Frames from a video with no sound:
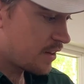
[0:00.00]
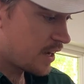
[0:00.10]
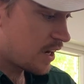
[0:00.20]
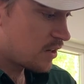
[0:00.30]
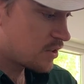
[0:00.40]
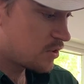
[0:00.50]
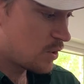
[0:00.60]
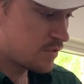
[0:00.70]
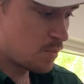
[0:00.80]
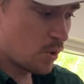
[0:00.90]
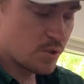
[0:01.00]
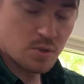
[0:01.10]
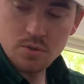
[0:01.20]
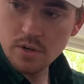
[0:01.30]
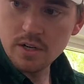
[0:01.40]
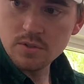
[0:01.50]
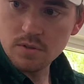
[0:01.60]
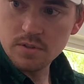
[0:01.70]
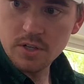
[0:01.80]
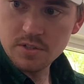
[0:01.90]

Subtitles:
the house, do have some marginal drainage over there.